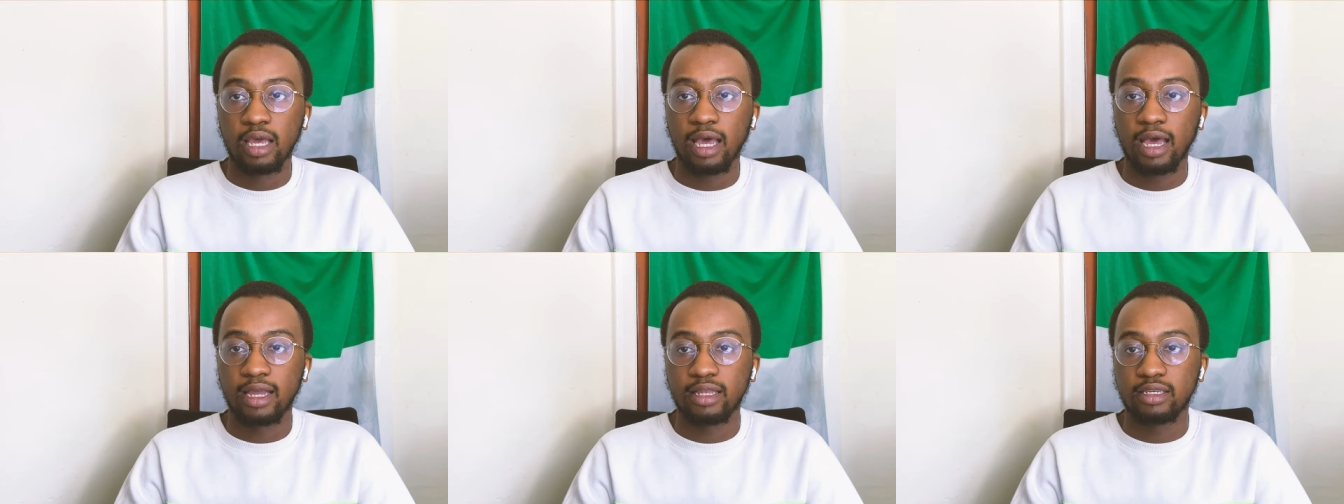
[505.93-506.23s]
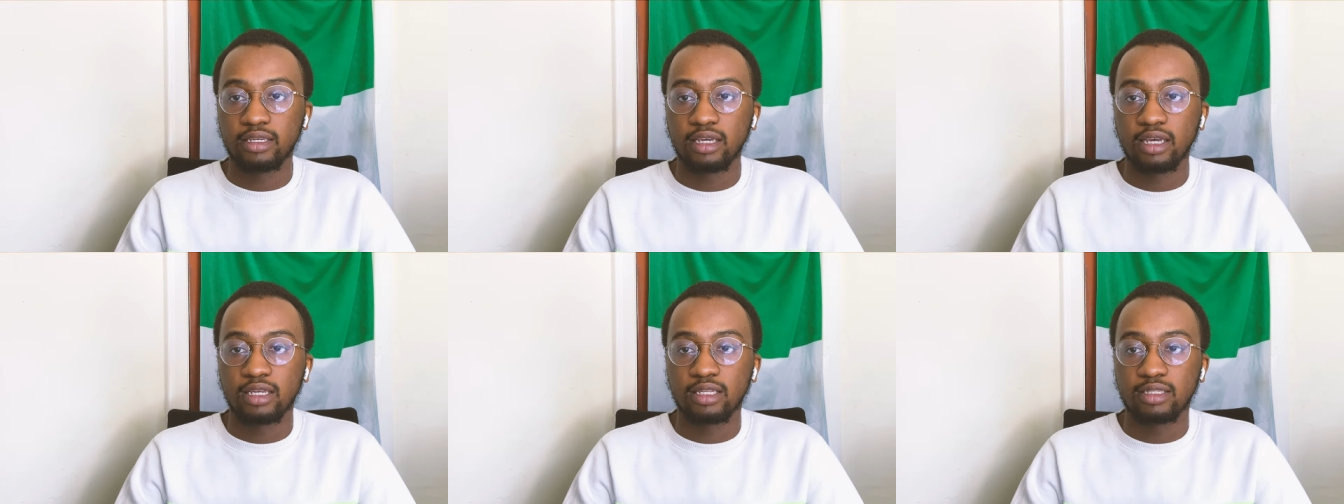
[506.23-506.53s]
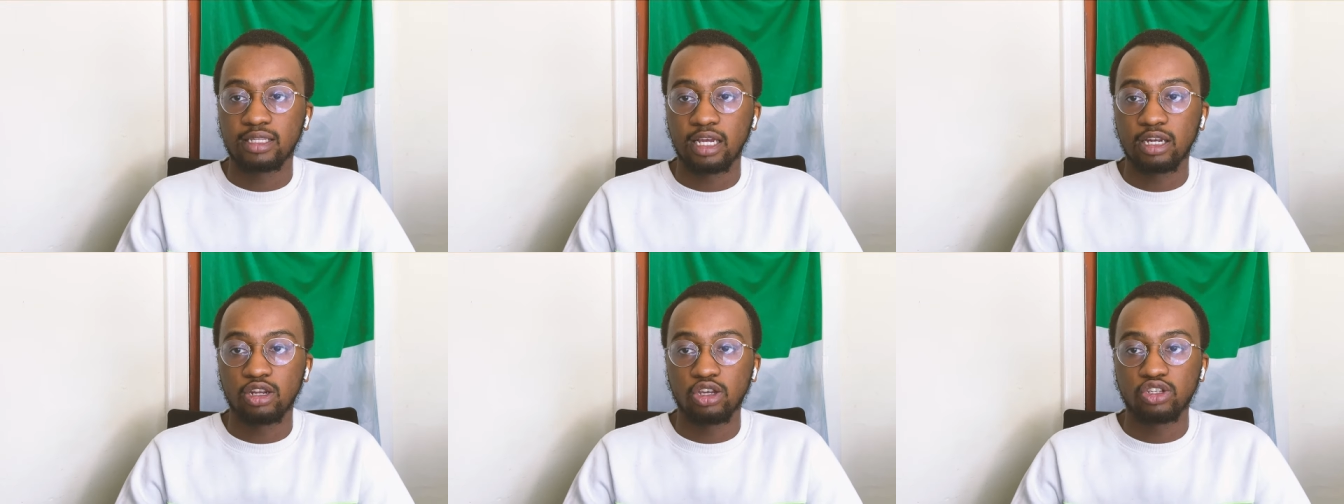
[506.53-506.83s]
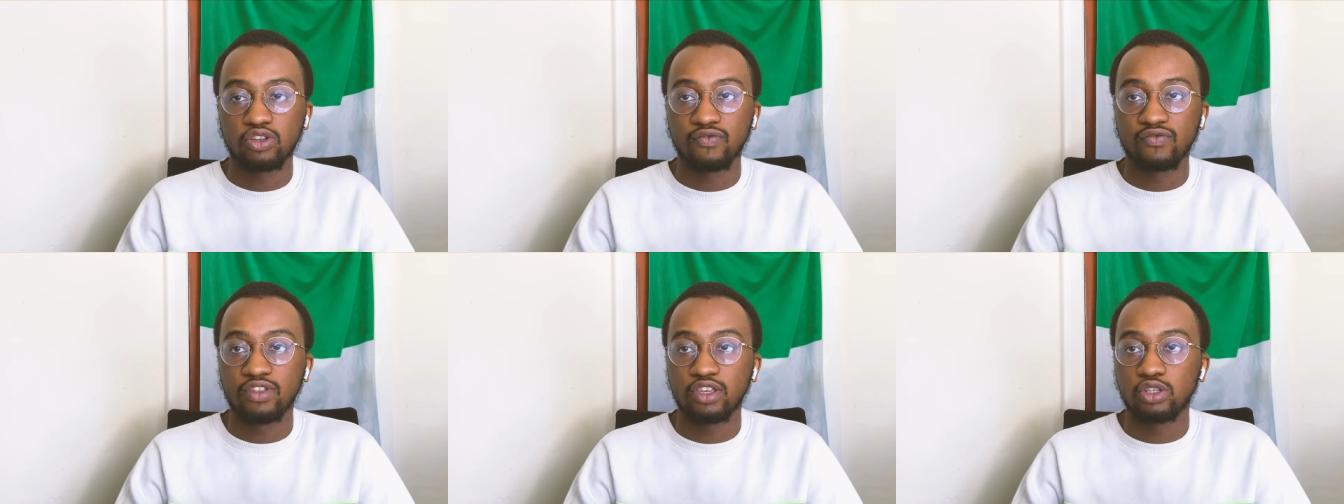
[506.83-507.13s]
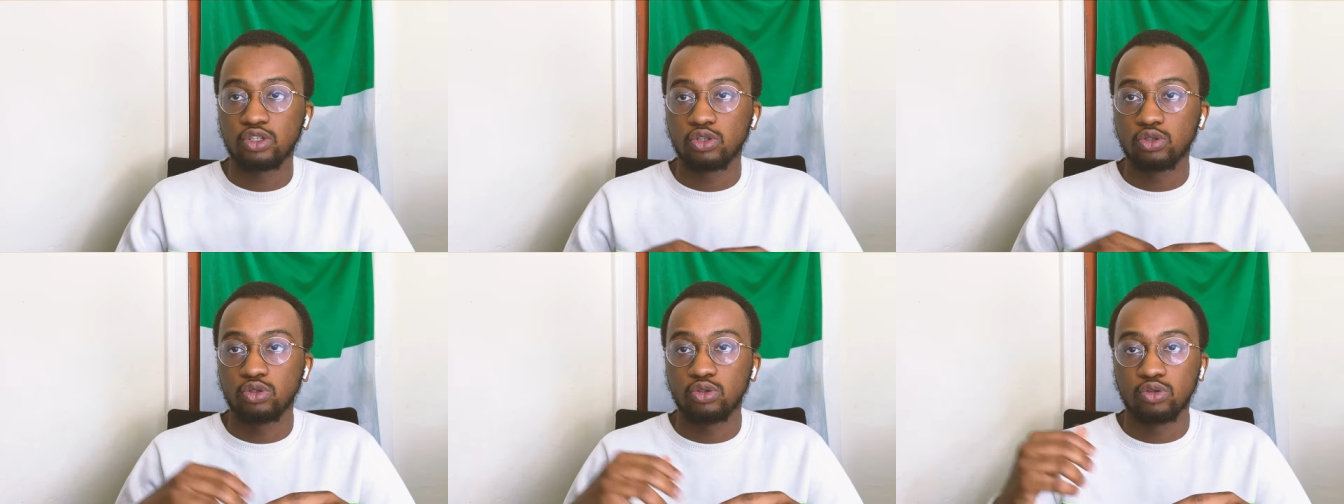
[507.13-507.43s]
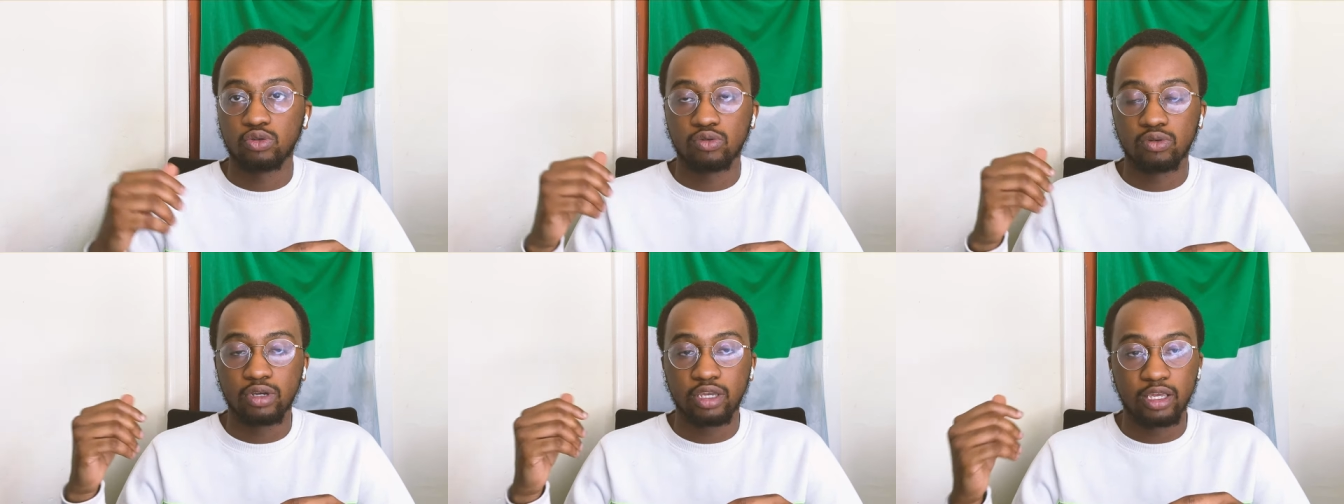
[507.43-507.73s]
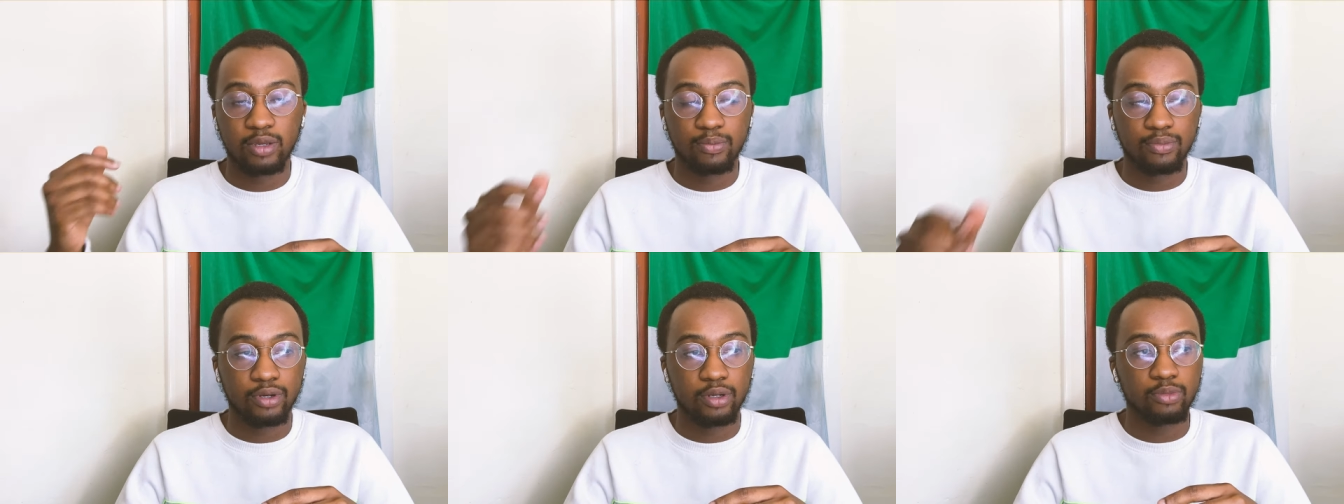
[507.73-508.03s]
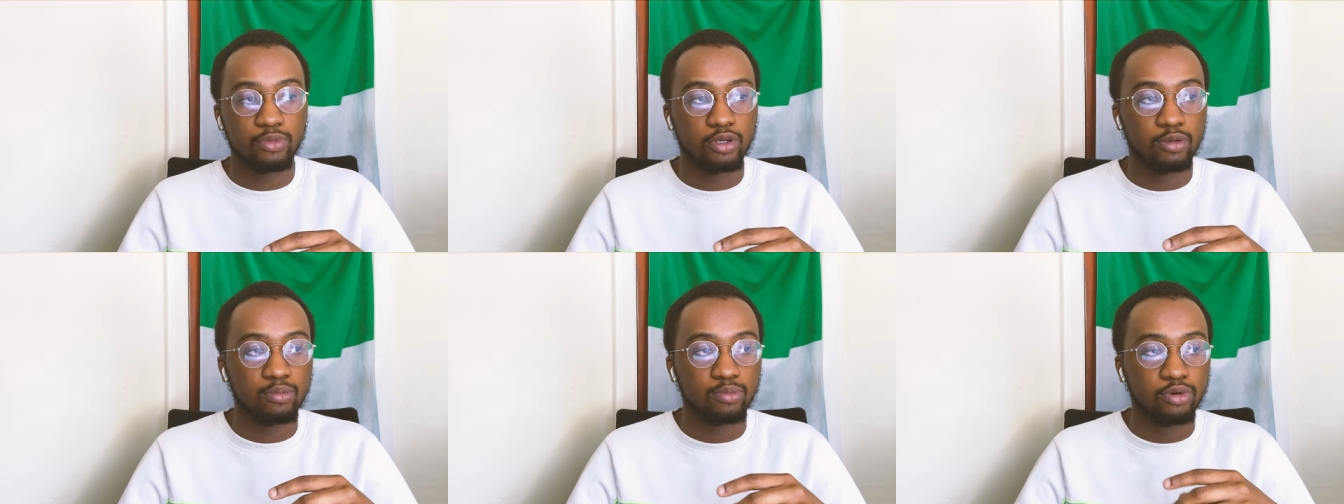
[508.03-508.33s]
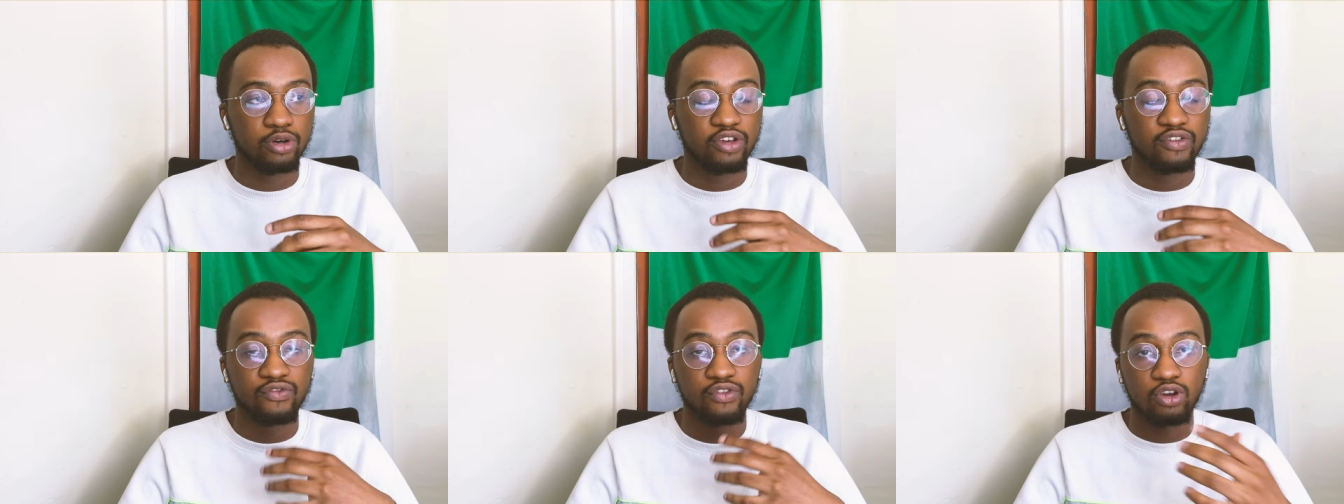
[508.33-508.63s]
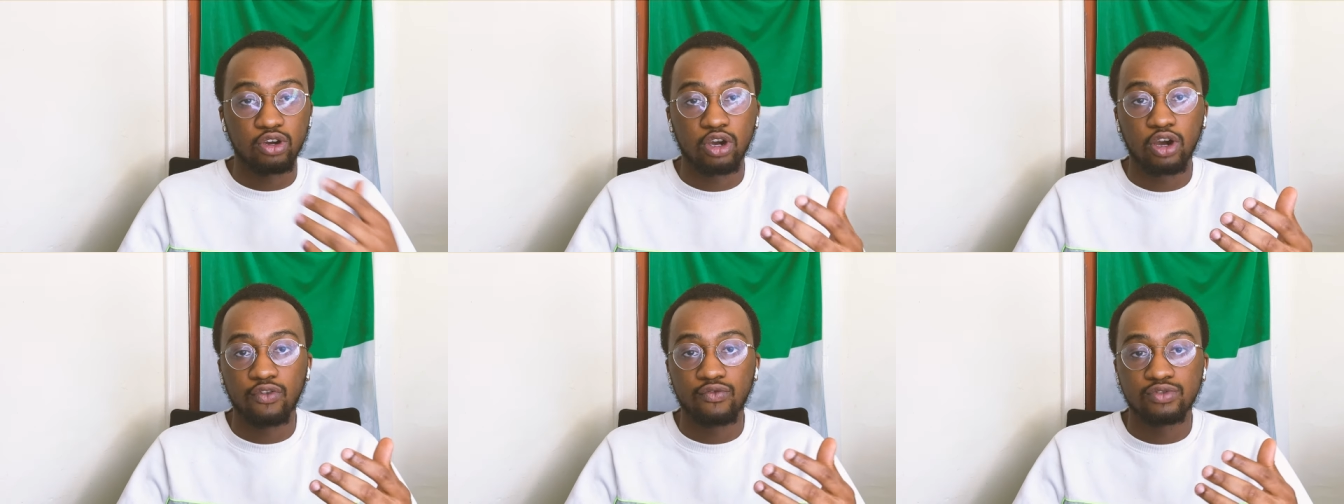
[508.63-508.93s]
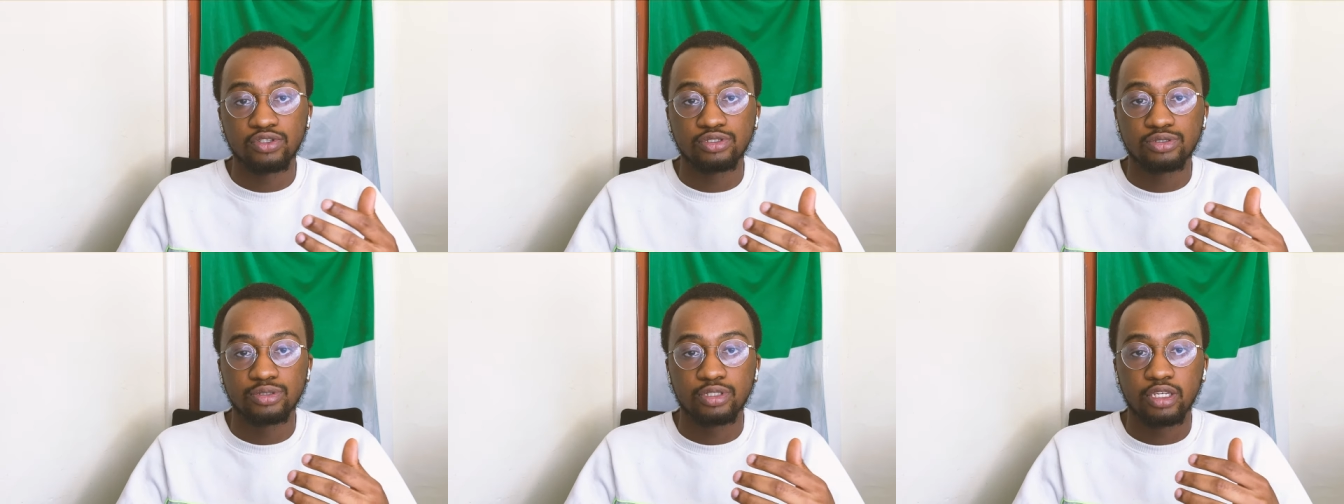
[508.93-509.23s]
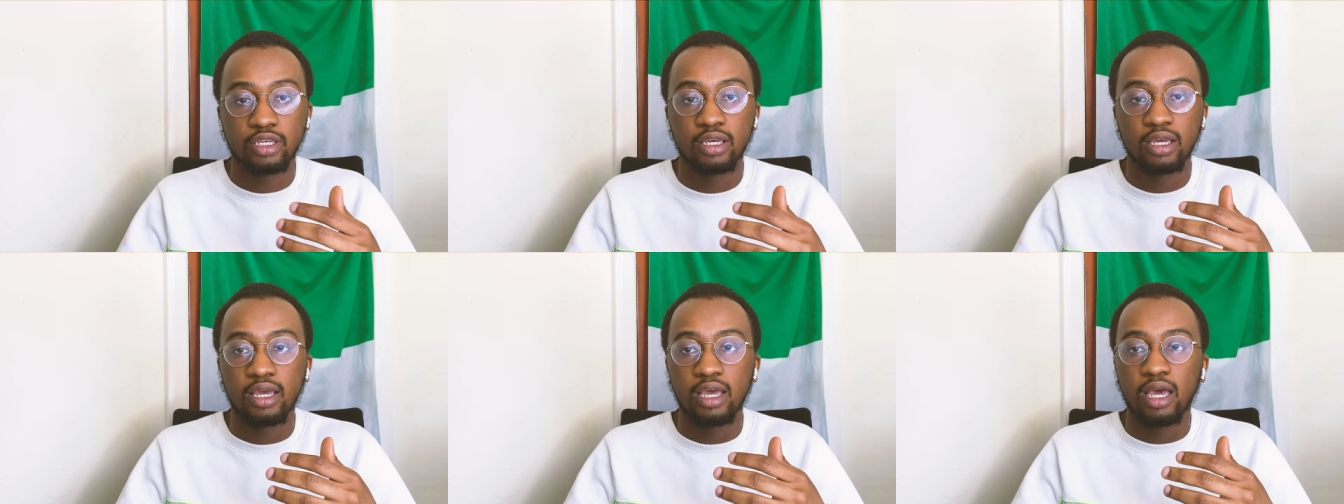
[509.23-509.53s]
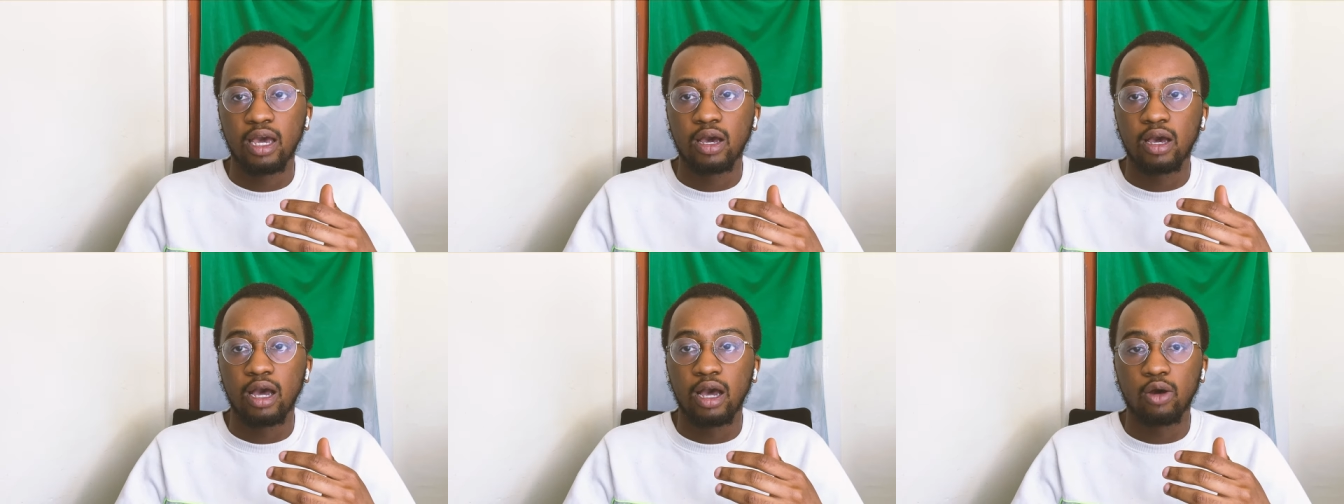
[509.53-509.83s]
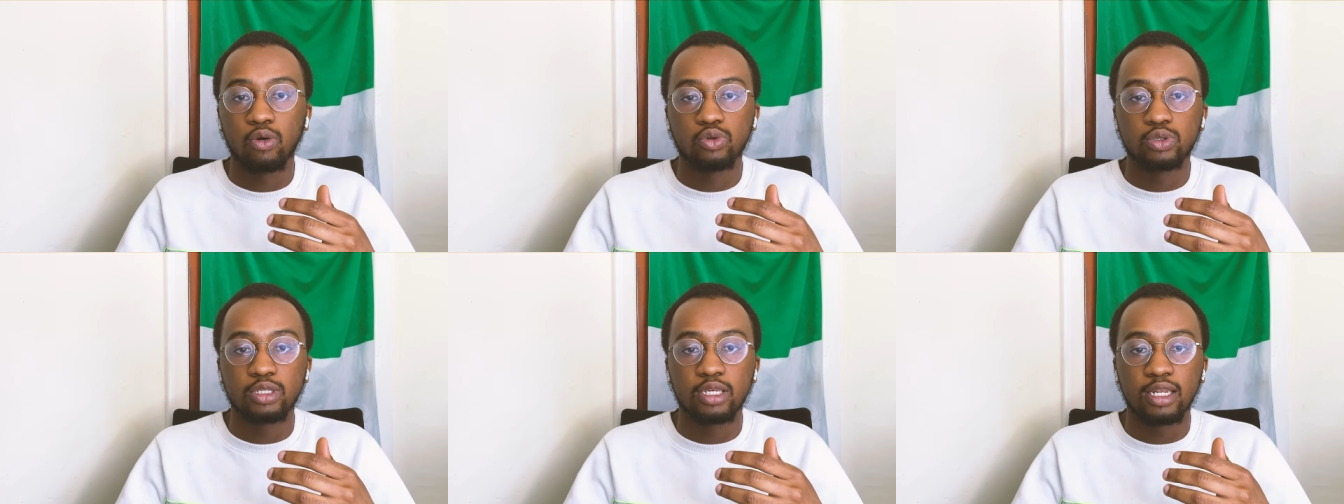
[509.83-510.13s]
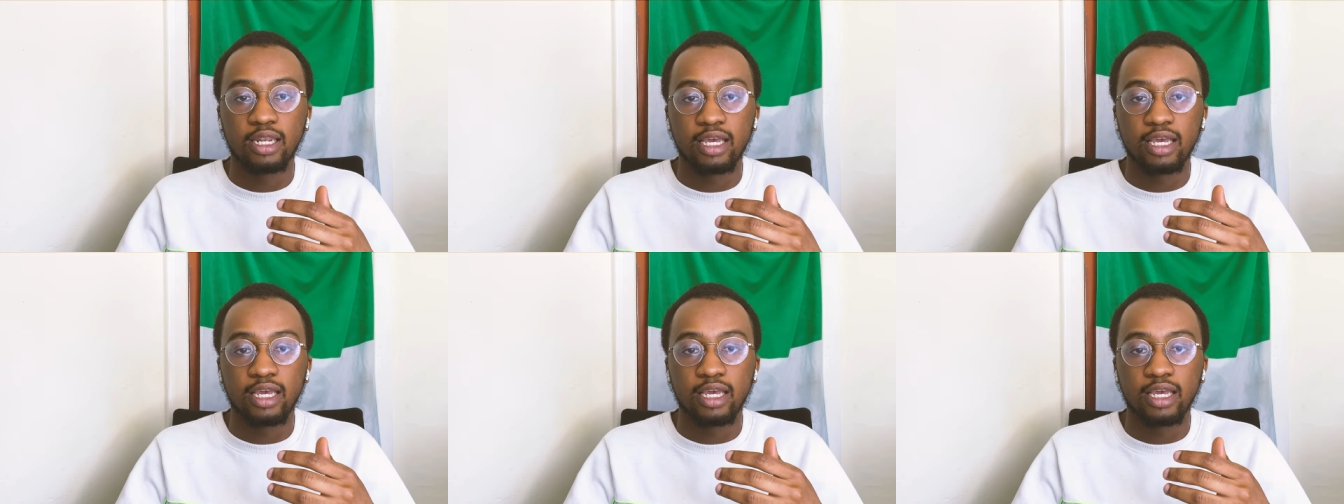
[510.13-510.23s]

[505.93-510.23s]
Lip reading: And yeah, there are lots of things to do in Birmingham, but if you're in Coventry, I would say